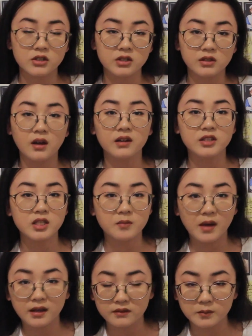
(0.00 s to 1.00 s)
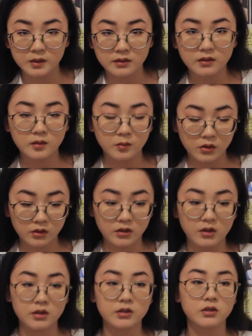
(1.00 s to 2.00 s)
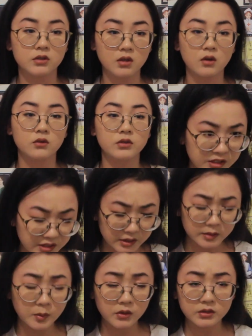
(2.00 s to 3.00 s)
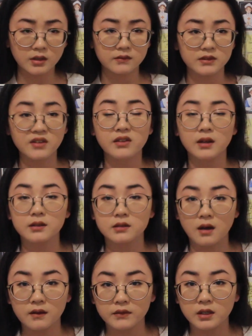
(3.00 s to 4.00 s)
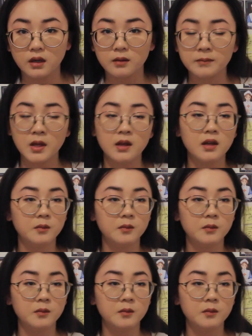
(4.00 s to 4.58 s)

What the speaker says: She thought she might have been the murderer, so she disposed of Cynthia's coffee cup.